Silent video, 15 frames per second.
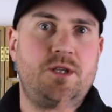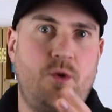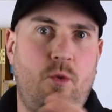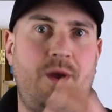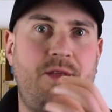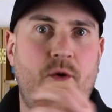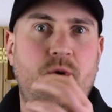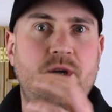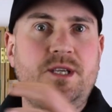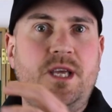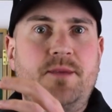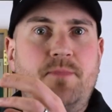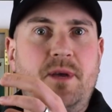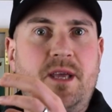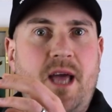way that
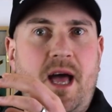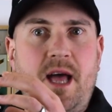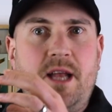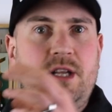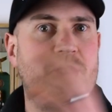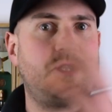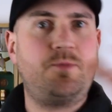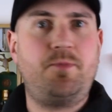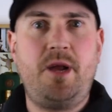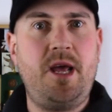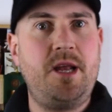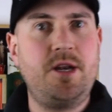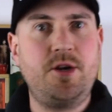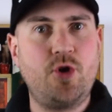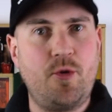whiskey began to spread
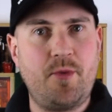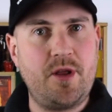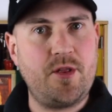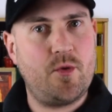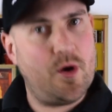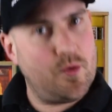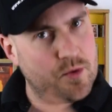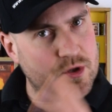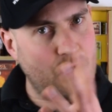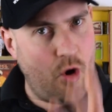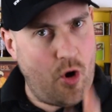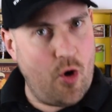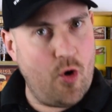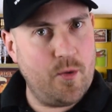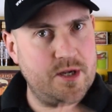and dominate the world was
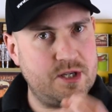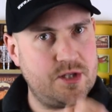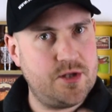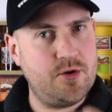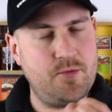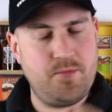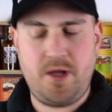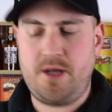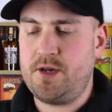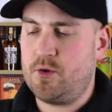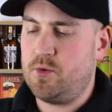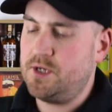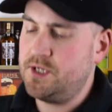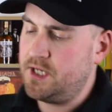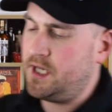always through blended
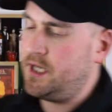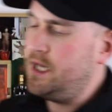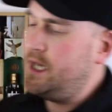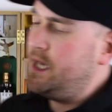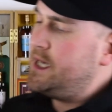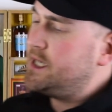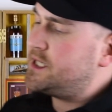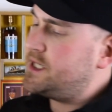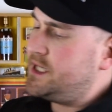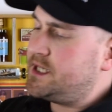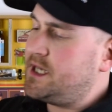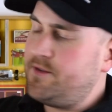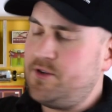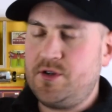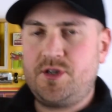whiskey. So this
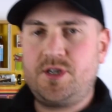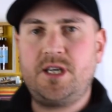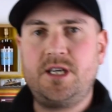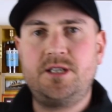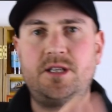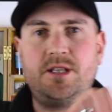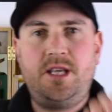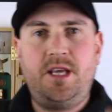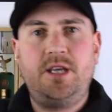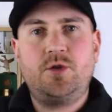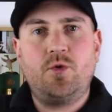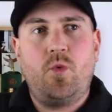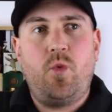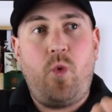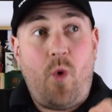gives you a chance to taste
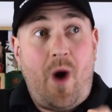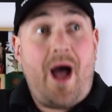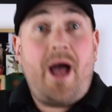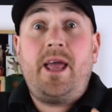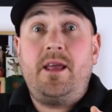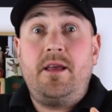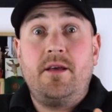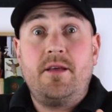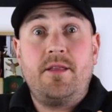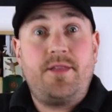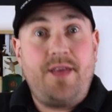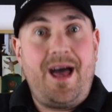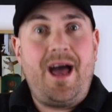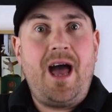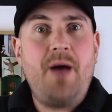why
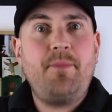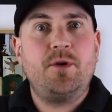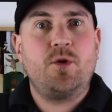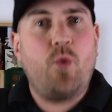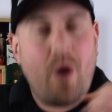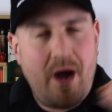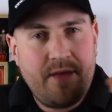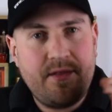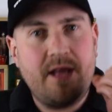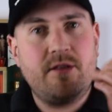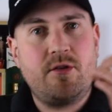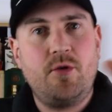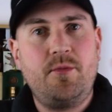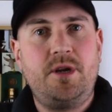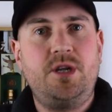that happened, why that
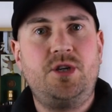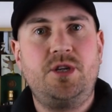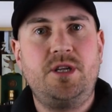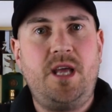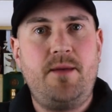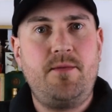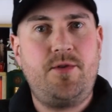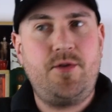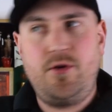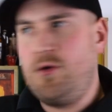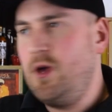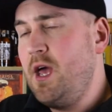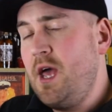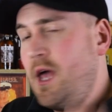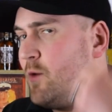domination came through.
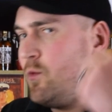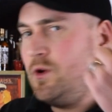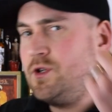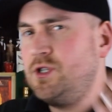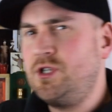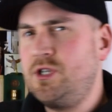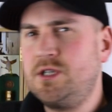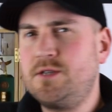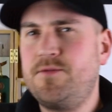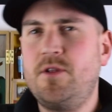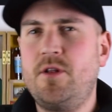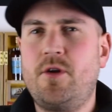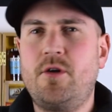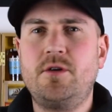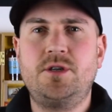It wasn't just
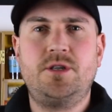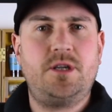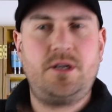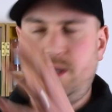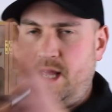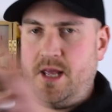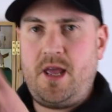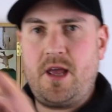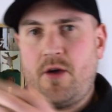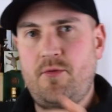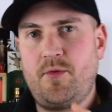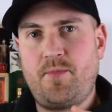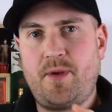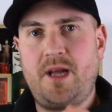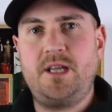Philoroxera taking out
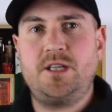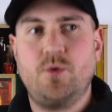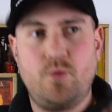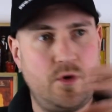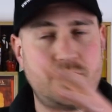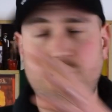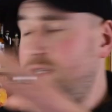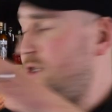the brandies, it wasn't